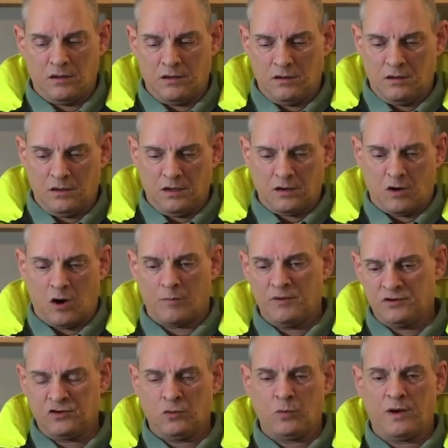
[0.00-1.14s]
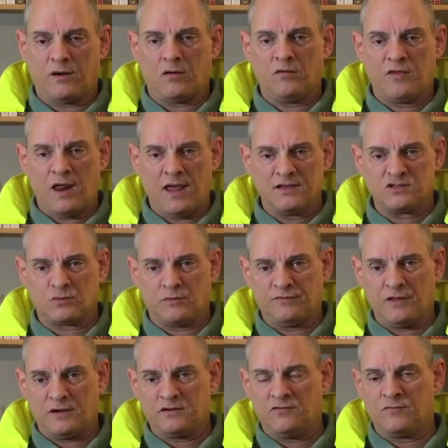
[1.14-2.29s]
a garment to wear that has
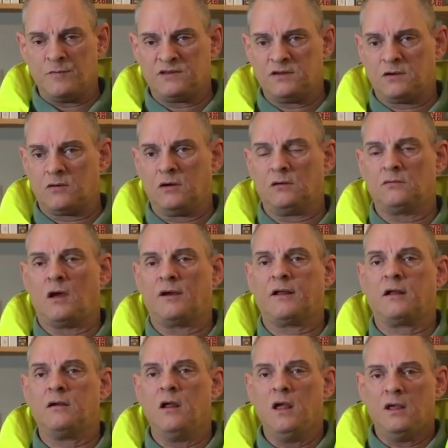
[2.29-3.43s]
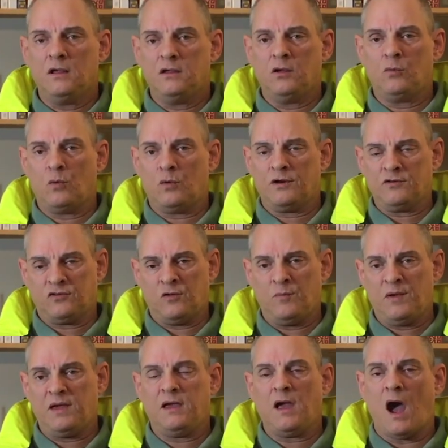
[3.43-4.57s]
reflective material on it, you want it to
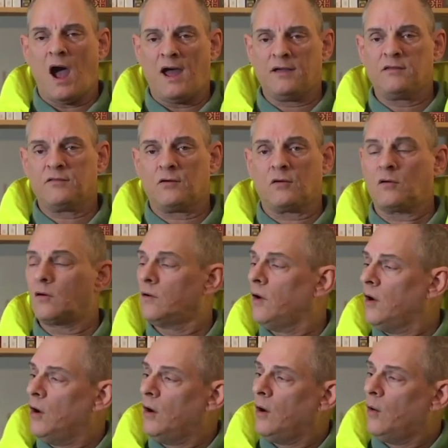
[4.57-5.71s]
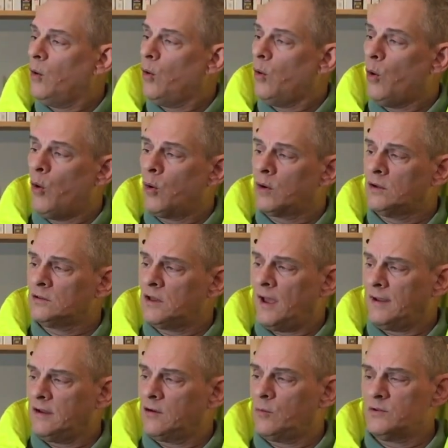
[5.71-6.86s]
be either
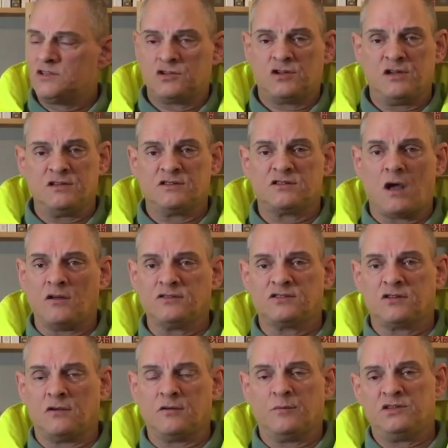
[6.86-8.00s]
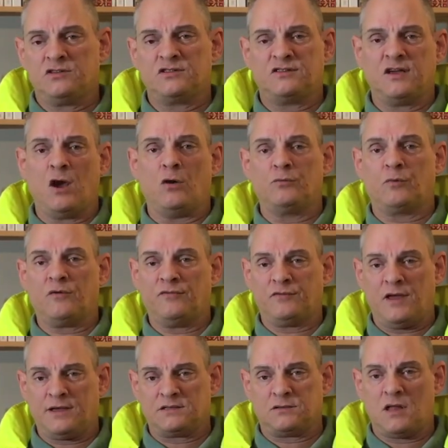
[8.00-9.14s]
Auralite, which is the old
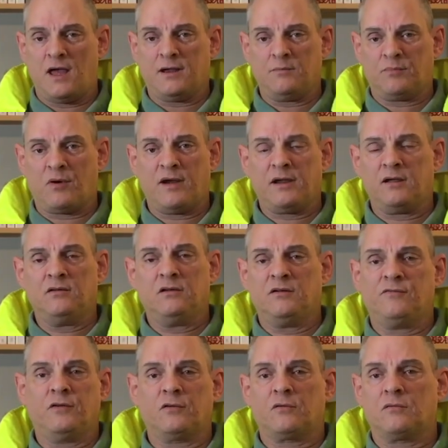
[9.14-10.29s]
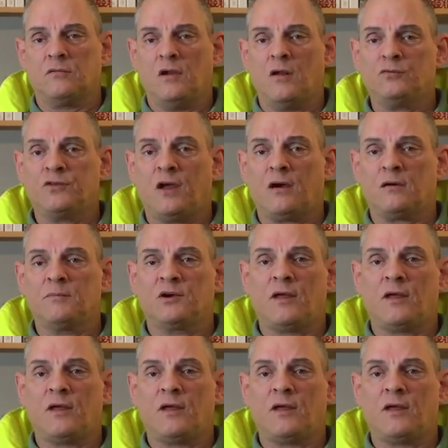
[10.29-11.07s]
Reflex Light brand. If you're an old tireman